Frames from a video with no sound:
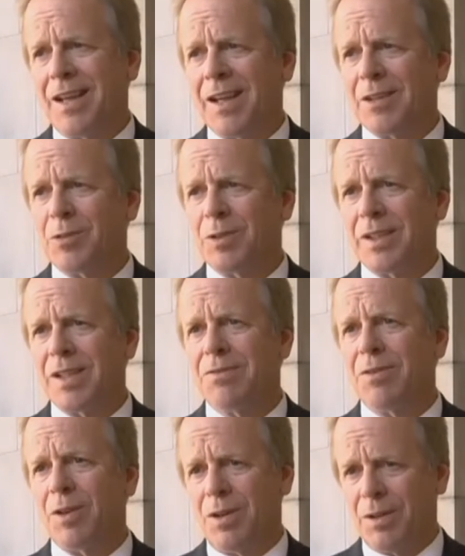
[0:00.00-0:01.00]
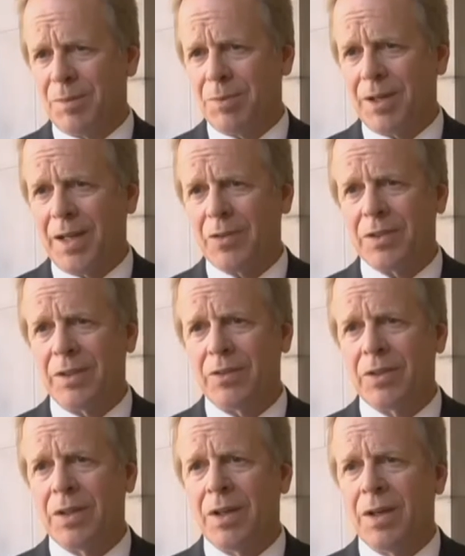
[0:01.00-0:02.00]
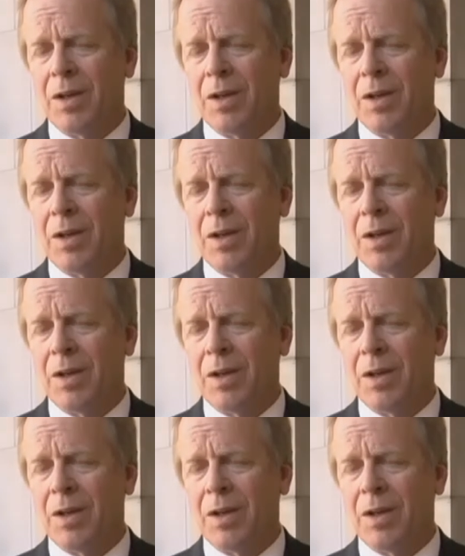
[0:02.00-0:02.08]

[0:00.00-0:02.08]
tax relief for all Nebraskans